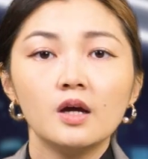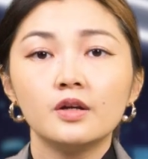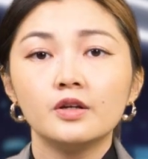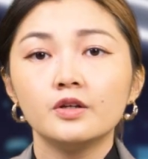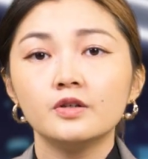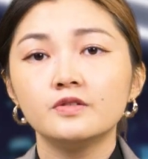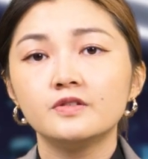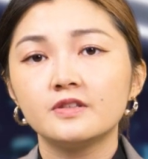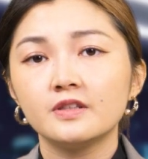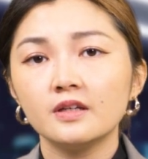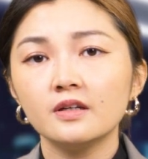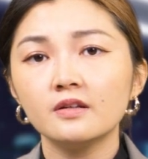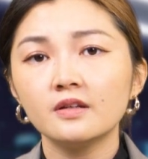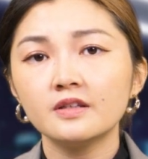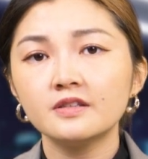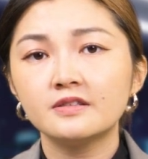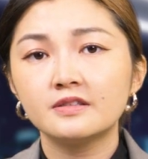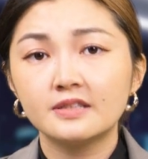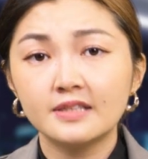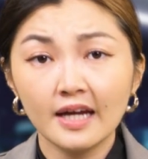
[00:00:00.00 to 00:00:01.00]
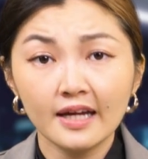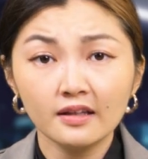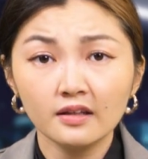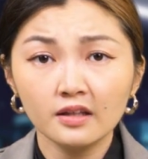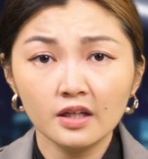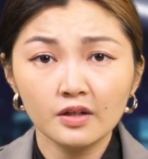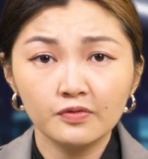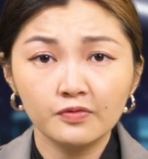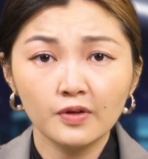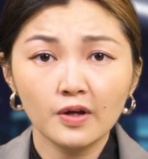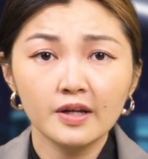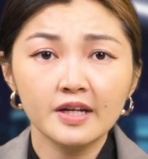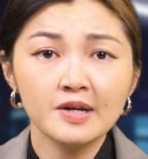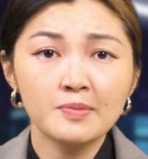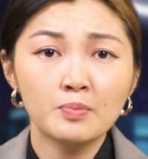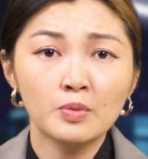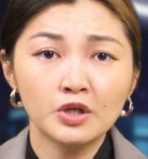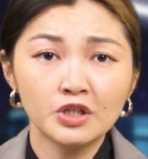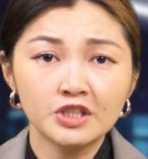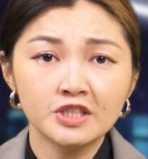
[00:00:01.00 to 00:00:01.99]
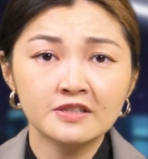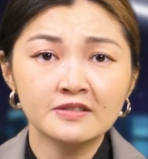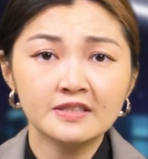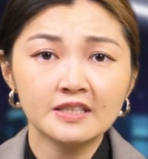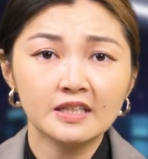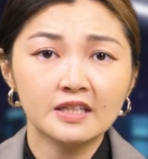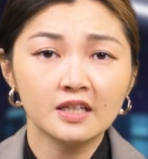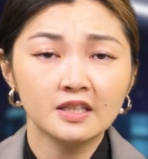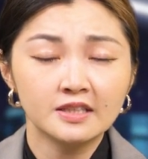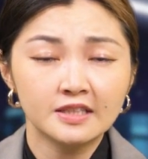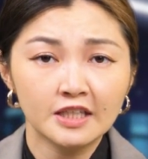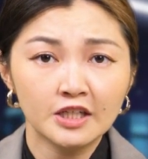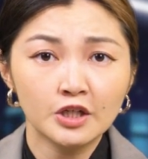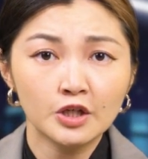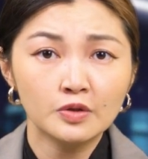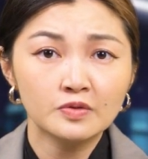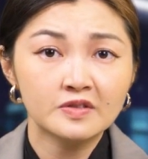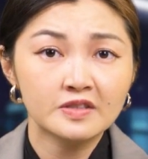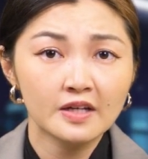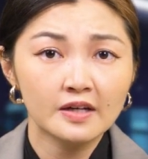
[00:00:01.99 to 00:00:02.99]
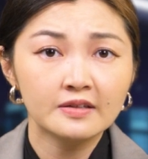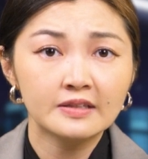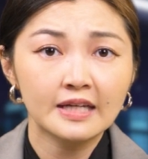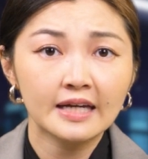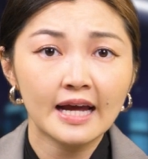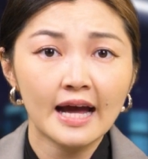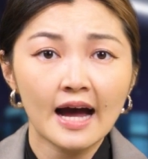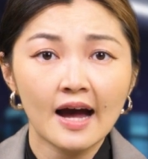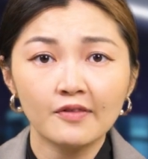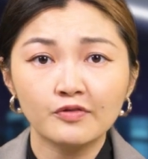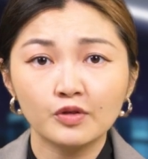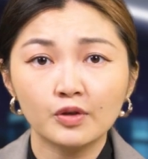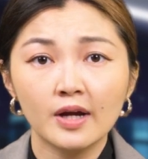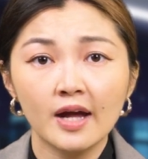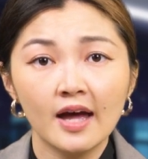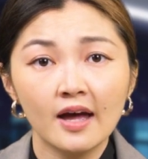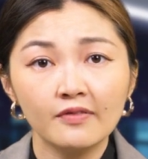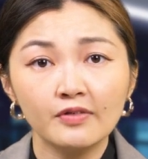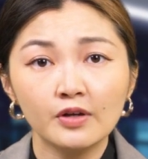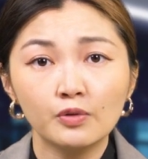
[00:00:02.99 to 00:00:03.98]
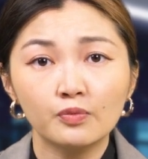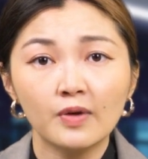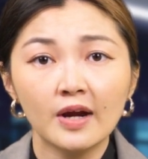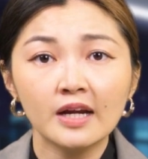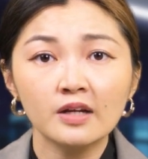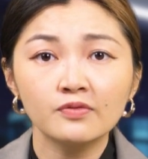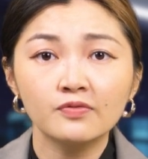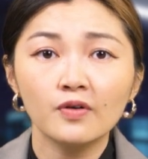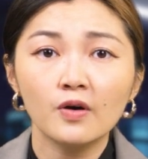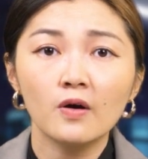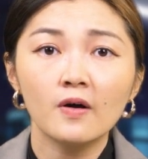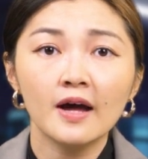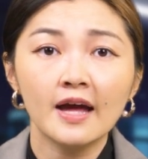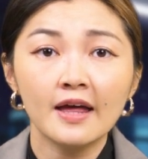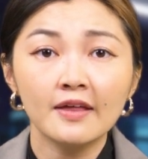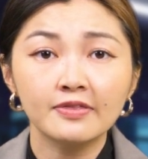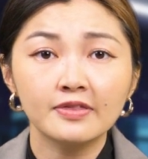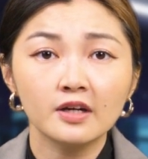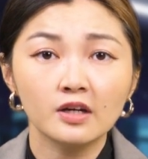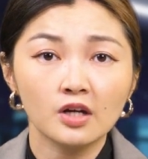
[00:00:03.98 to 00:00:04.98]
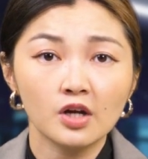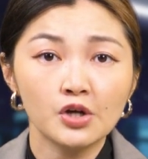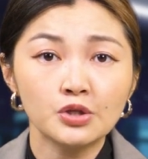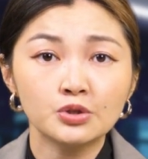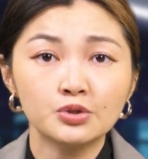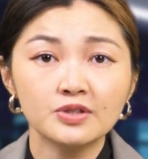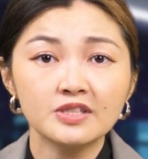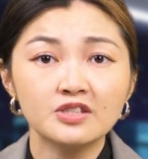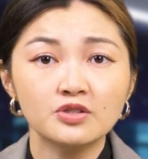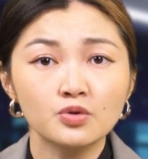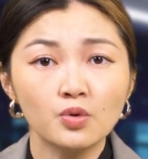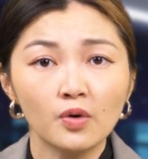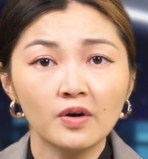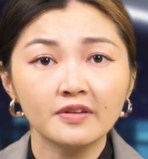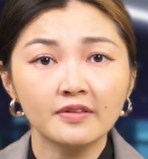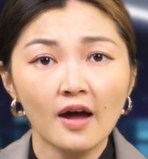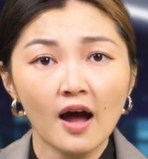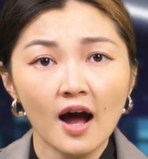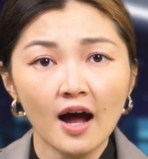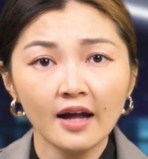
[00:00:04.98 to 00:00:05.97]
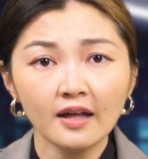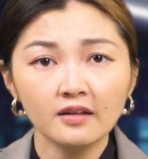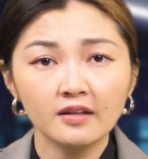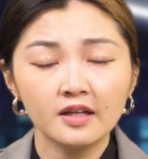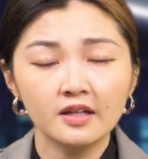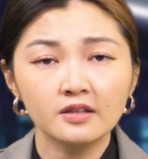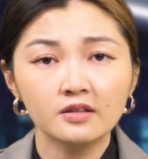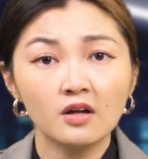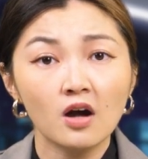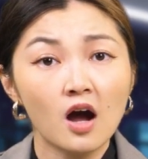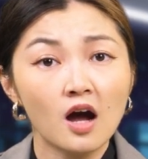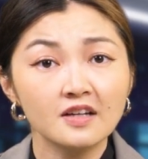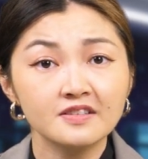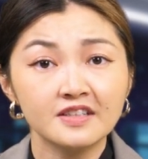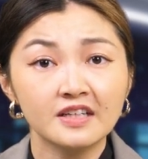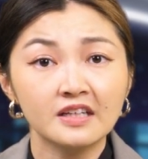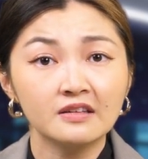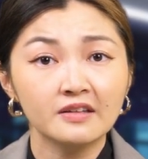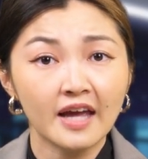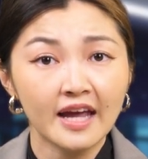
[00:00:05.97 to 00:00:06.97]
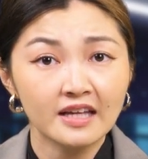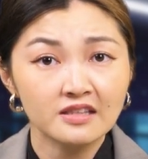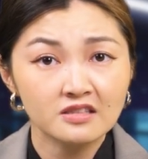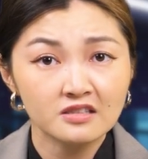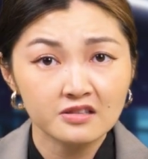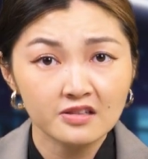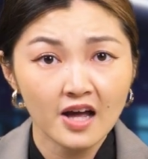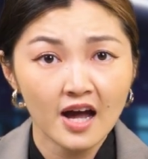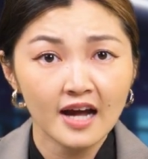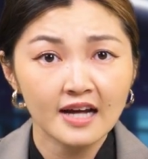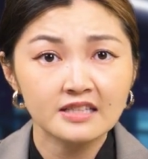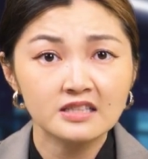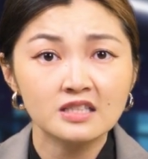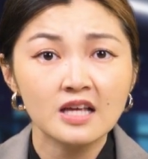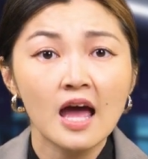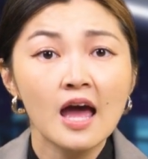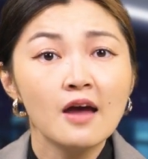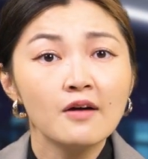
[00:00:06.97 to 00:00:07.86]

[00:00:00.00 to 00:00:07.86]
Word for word: New Zealand's deadly flood emergency continued Sunday after heavy rainfall hit the country's North Island, causing landslides,